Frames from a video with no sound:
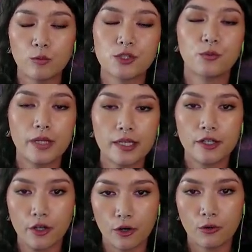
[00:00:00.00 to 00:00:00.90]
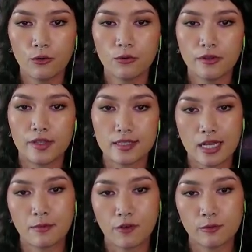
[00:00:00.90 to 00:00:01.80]
which we know this
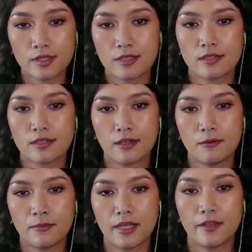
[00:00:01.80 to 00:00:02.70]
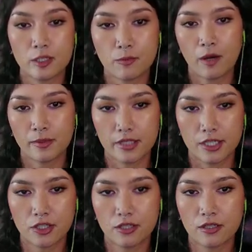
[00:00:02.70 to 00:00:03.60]
type of homelessness in this
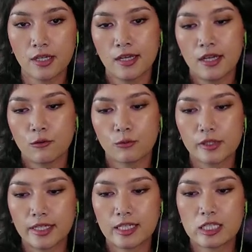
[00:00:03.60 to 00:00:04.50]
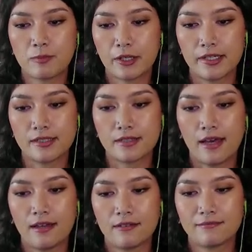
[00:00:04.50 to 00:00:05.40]
population really experience
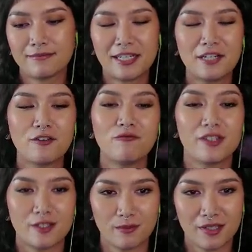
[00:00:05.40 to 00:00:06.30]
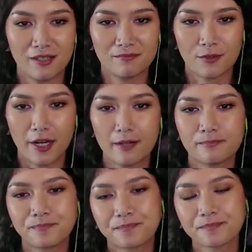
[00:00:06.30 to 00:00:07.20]
that kind of invisibly,
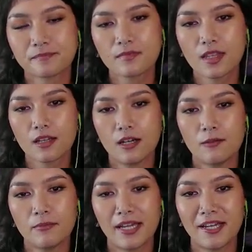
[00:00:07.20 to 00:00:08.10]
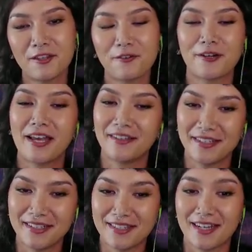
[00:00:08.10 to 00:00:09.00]
right? And the
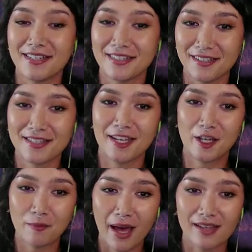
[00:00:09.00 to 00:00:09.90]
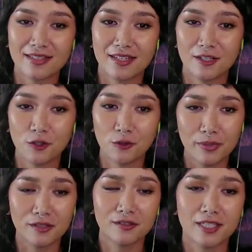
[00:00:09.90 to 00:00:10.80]
reality is that it does take capacity to
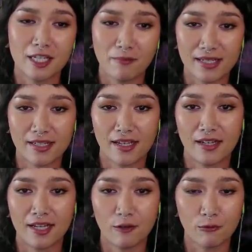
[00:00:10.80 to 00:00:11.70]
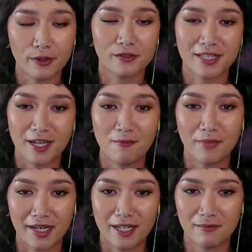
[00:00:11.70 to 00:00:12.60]
build and maintain a real-time
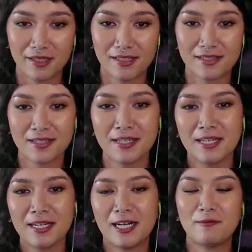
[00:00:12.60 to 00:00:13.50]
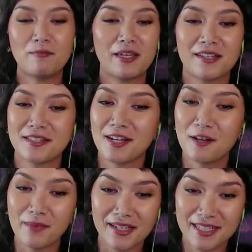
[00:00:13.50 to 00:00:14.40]
by name list. And because it's
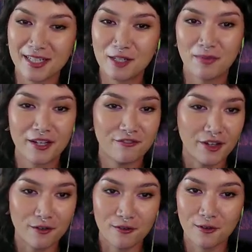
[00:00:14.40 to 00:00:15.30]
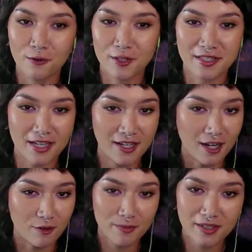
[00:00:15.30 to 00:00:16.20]
not mandated by federal or state
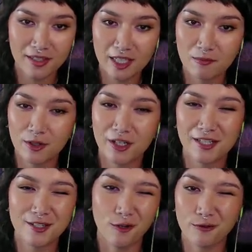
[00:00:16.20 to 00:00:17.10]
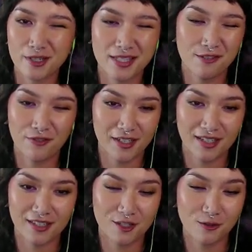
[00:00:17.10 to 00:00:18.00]
government, communities don't receive
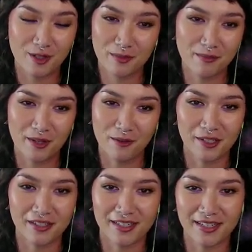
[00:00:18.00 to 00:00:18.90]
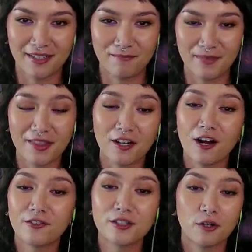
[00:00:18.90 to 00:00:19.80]
funding to implement one, and then
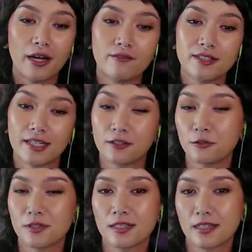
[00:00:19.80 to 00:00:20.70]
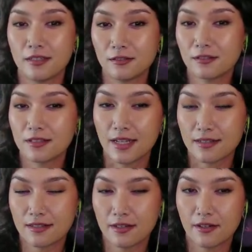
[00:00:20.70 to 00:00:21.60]
often don't have the technical skills
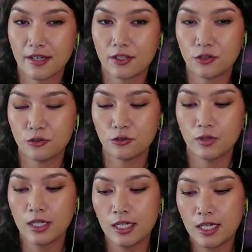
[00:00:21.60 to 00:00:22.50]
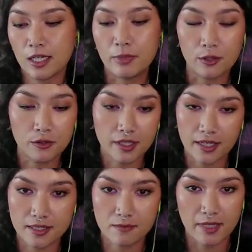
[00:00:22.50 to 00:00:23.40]
necessary to build the
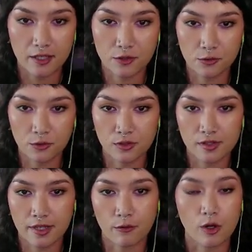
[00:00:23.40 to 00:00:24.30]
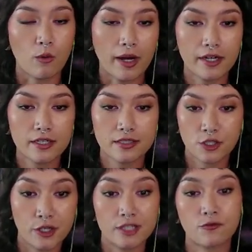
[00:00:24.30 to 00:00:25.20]
custom data tools that are required
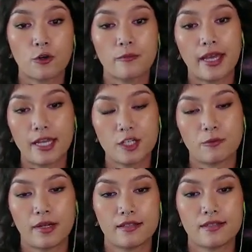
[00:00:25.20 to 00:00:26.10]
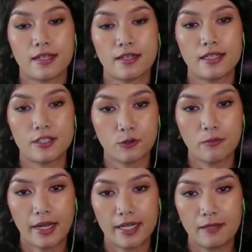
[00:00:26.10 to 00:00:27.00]
to transform that HMIS data into
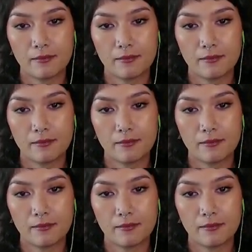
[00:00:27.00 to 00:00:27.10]
a by